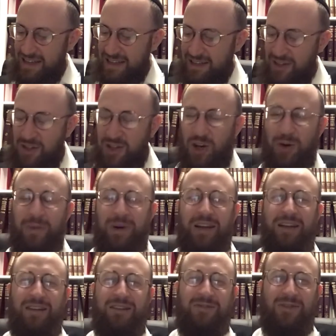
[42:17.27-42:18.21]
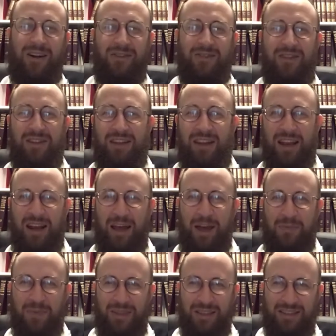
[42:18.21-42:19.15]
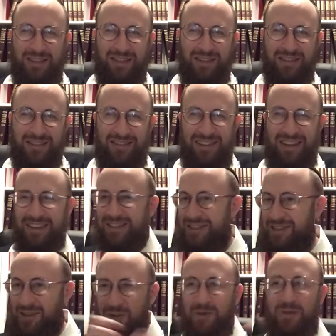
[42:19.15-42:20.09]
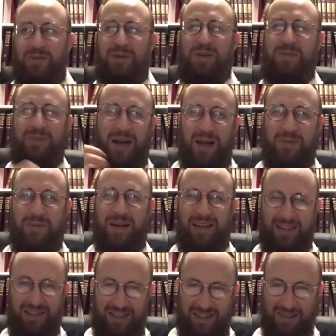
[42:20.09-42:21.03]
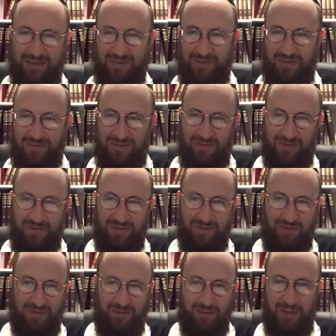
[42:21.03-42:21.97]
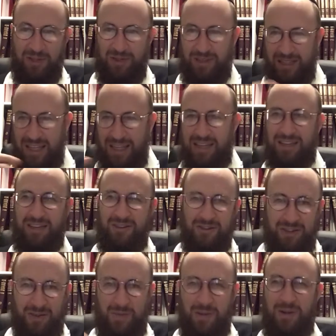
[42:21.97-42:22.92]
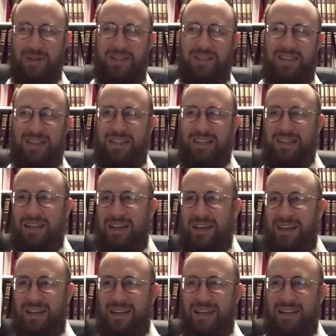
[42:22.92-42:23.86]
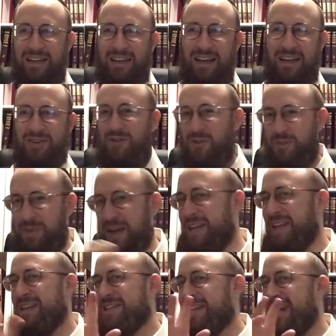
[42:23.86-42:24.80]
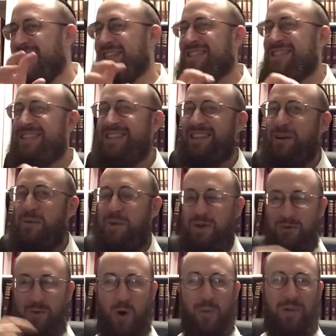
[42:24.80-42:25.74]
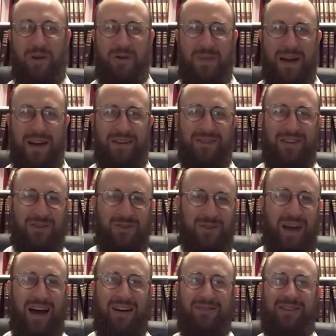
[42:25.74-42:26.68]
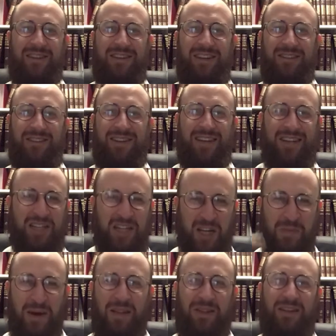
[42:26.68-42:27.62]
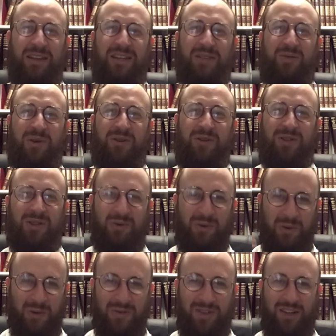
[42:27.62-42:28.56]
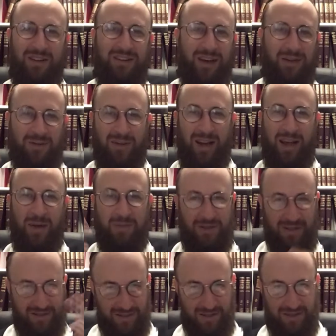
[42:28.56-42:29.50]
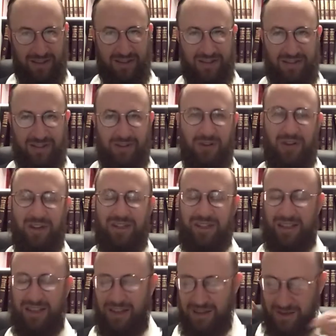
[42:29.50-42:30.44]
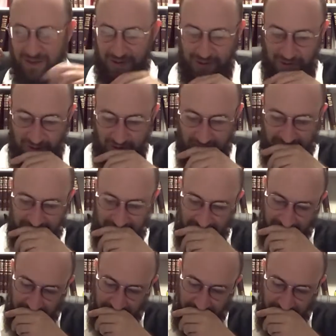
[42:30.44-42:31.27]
determinant for everything that happens, and there's a whole feedback mechanism where you see it and you experience it, and your opinion changes it, and when you open your mouth and you daven and you tell Hashem, I think this is what you should do, all of a sudden that's what happens. Are you going to sin? Of course not.